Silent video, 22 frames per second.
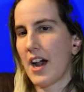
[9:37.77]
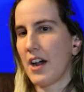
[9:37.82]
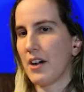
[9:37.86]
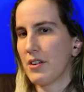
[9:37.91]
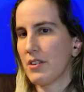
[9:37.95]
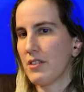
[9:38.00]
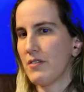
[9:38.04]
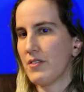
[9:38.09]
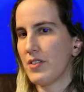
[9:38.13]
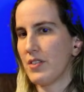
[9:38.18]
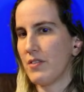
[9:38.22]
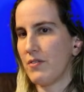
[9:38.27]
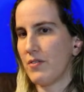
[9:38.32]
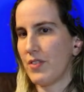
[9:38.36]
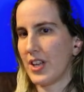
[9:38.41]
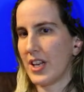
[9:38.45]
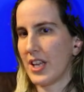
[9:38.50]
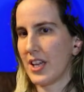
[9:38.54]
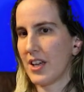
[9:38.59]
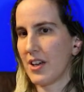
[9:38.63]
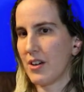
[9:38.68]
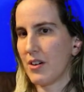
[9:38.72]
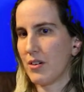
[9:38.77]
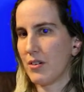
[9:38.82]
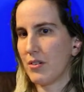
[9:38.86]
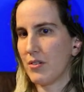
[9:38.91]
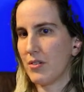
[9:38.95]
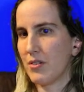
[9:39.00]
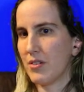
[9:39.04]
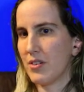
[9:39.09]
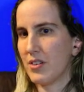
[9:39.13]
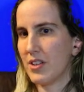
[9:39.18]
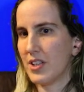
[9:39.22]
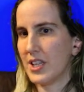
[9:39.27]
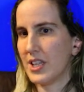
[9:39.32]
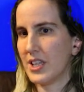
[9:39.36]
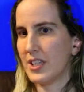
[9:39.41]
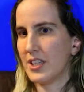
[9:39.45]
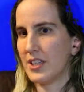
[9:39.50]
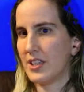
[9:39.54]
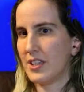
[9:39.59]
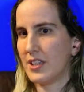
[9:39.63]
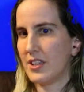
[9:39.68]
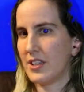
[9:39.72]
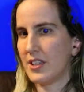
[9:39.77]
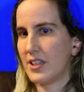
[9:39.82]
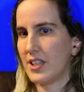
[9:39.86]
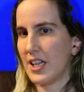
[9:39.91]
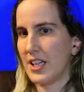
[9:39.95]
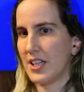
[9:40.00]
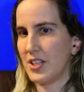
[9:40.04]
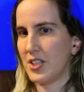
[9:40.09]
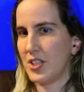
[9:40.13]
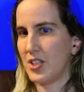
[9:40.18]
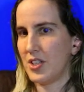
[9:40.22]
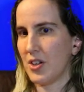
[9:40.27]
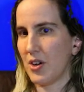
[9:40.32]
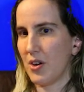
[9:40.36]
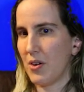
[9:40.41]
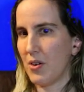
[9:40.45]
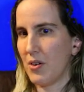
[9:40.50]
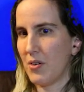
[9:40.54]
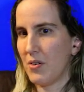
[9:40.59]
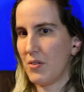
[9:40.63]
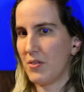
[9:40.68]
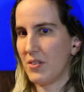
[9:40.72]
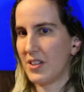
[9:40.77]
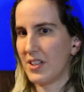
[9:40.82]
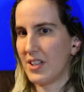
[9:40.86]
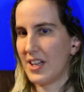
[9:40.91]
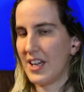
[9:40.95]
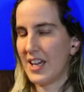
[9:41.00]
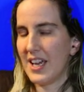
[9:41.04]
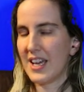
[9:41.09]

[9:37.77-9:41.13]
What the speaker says: out of the video, they don't?